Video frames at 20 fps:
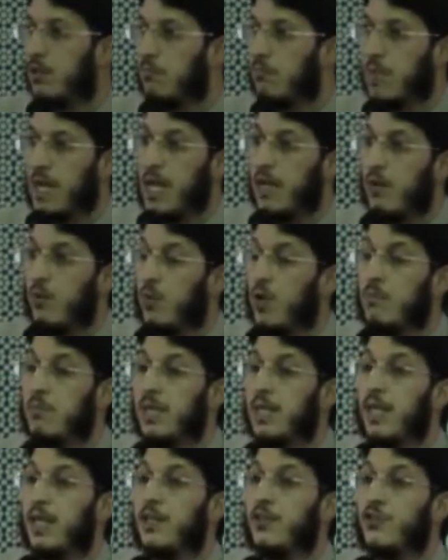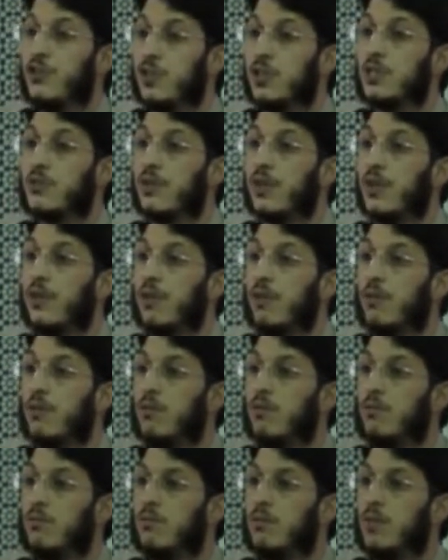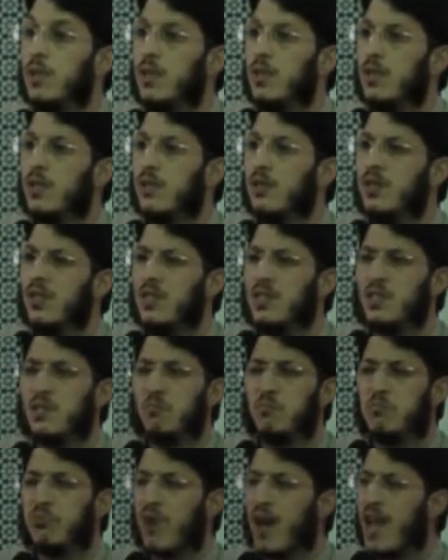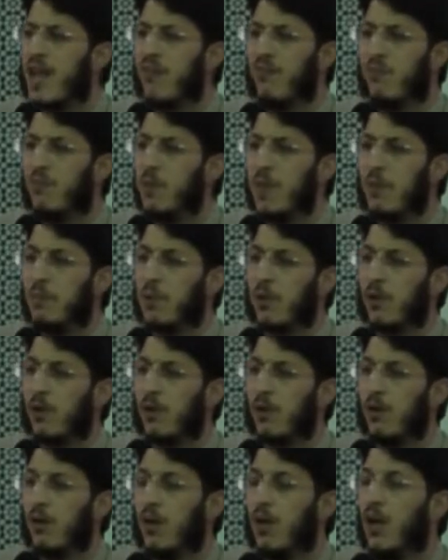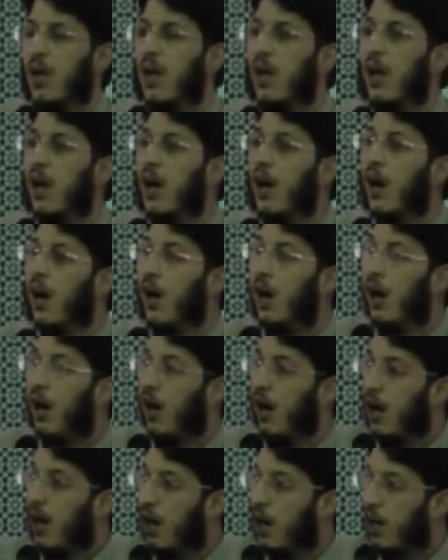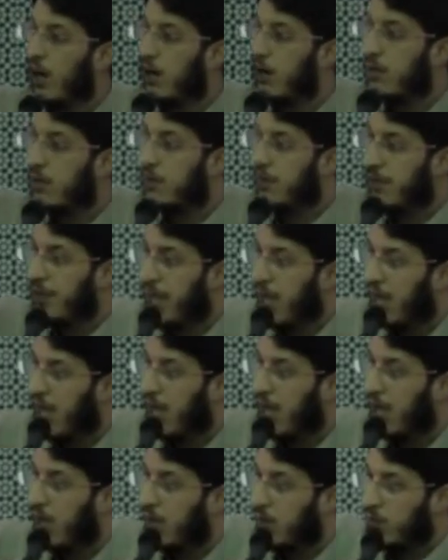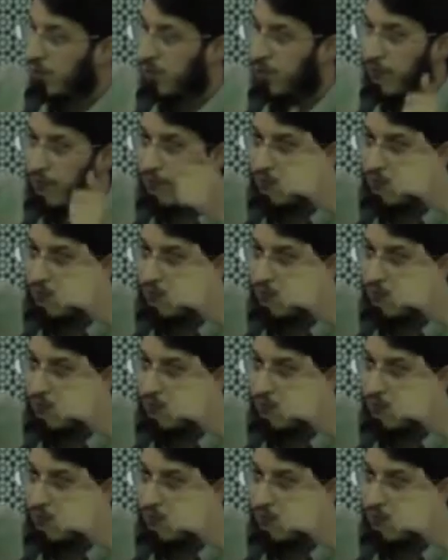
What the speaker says: men, women, and children, these brave people, are now the